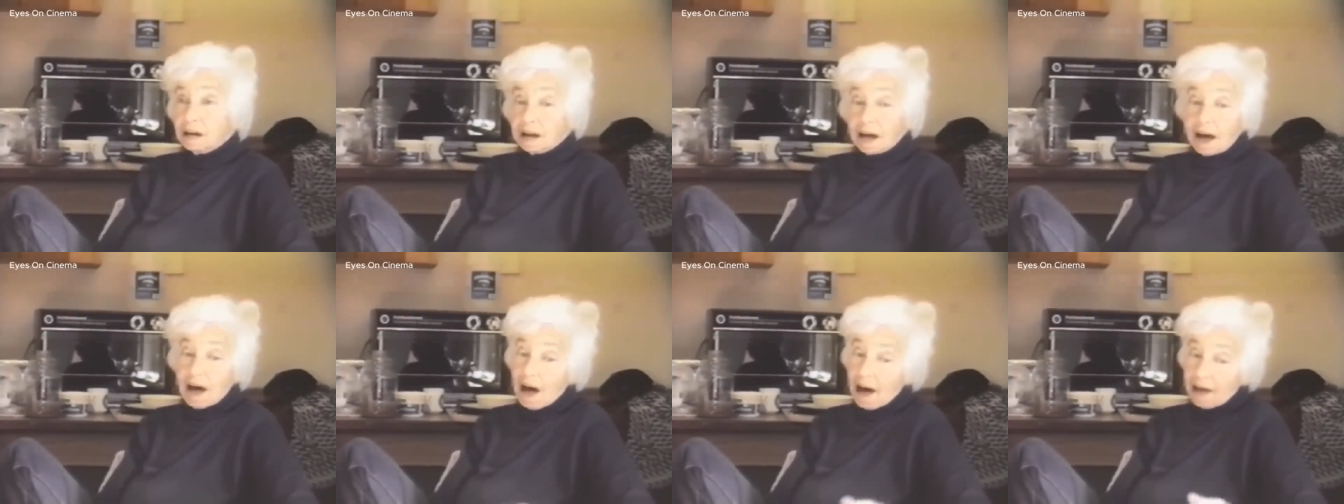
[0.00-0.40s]

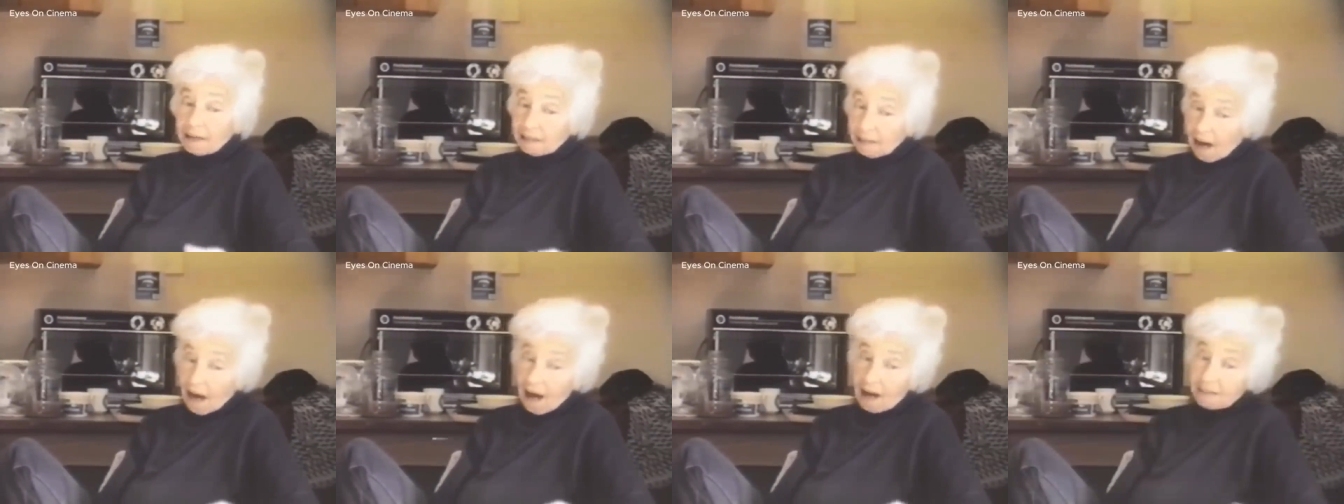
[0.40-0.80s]
Uh,
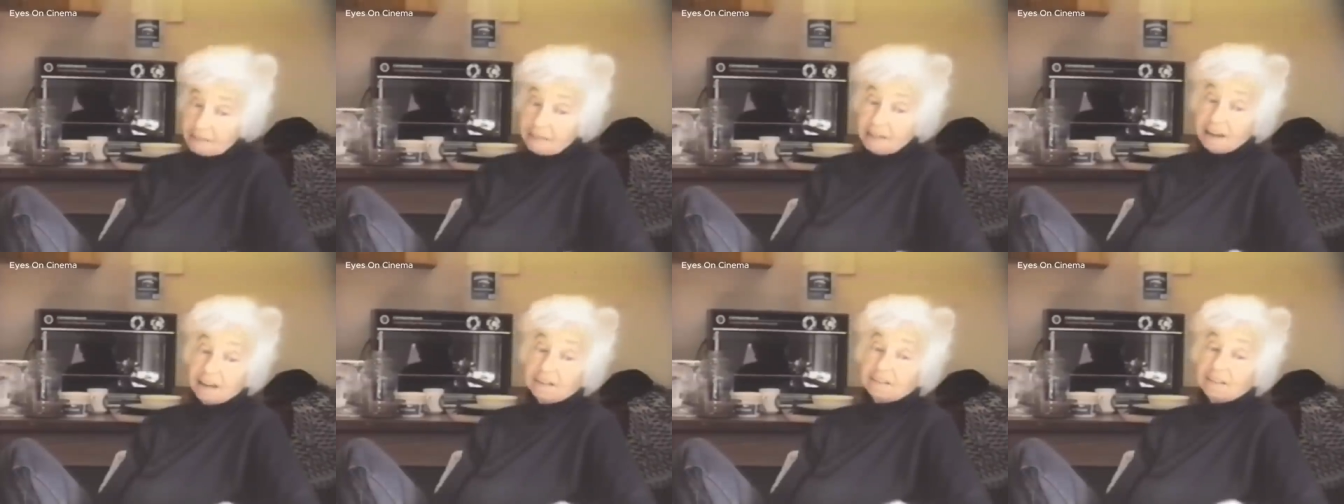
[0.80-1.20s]
I, I
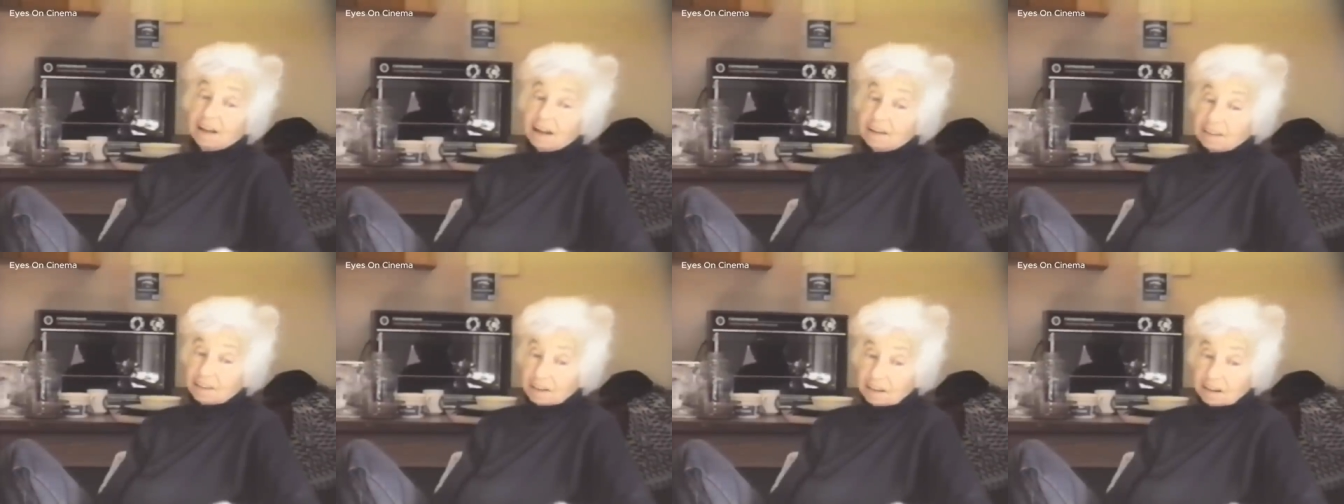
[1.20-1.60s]
think
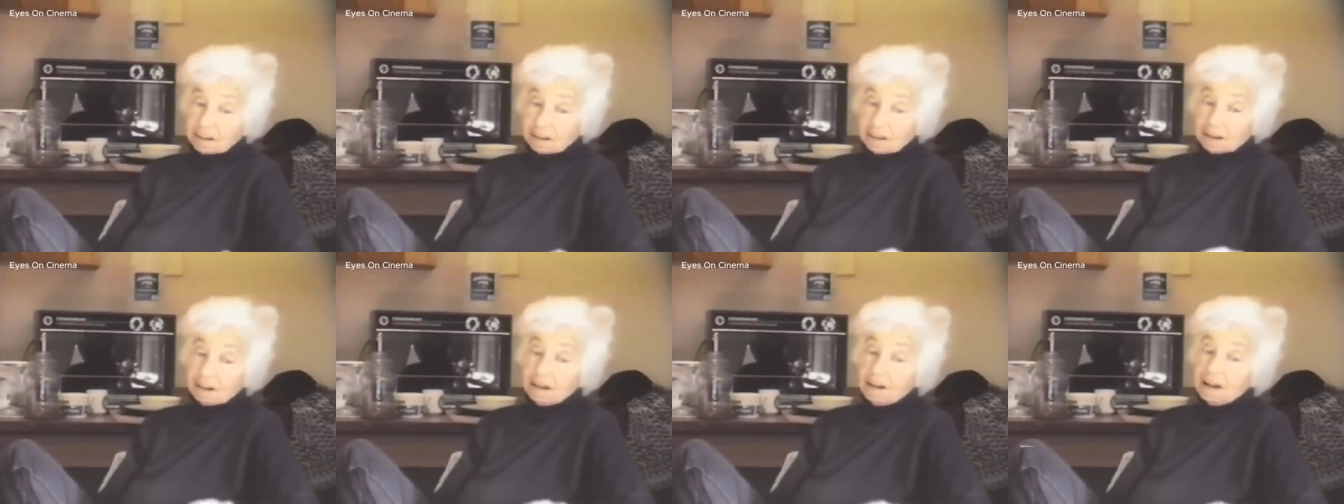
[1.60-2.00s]
that, uh,
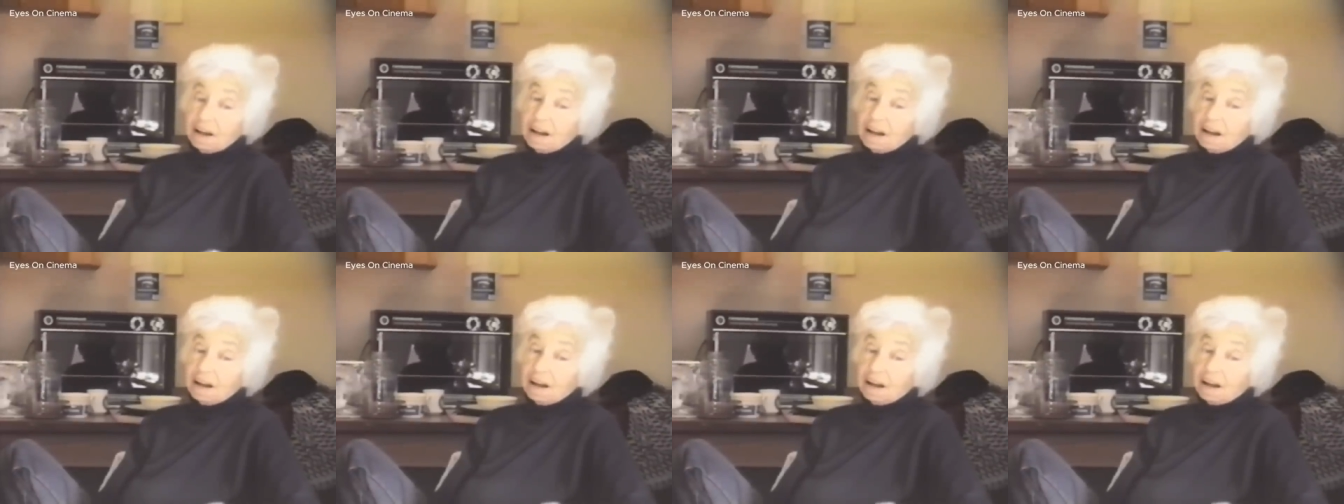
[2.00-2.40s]

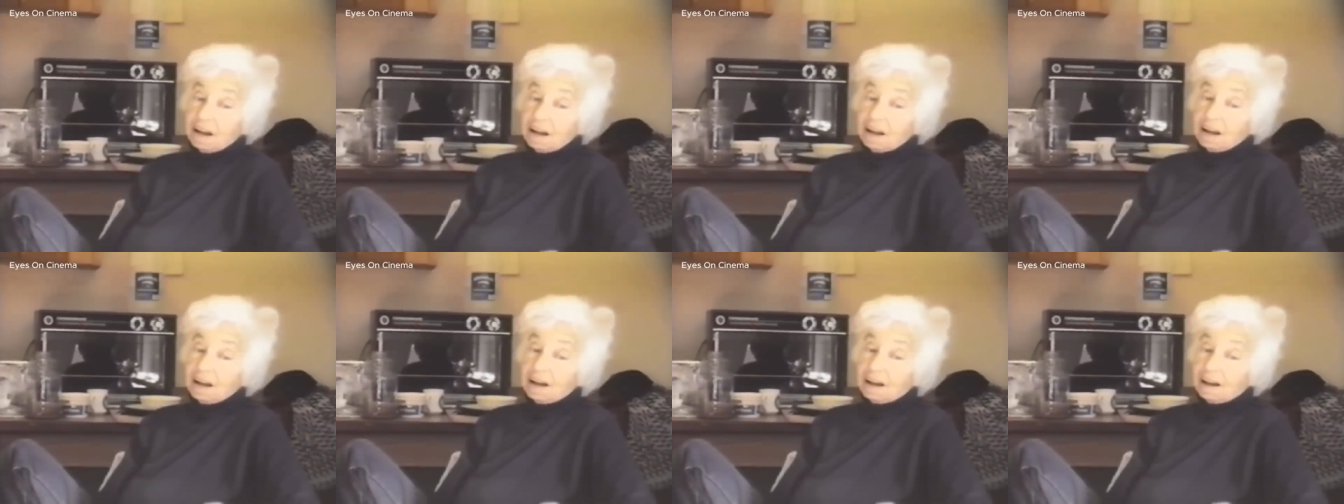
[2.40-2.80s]

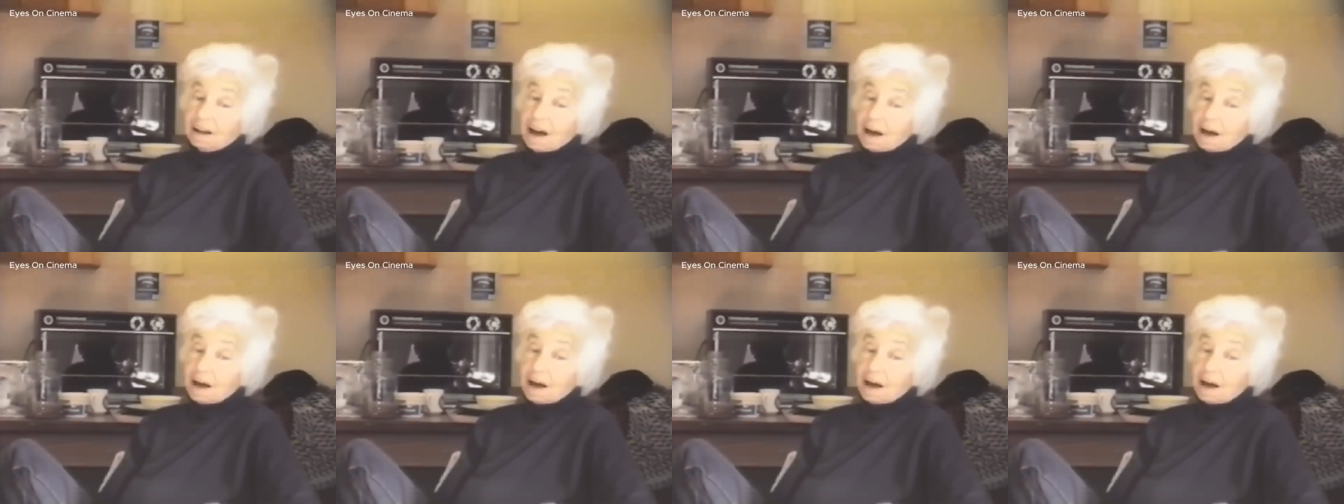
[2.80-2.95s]
uh,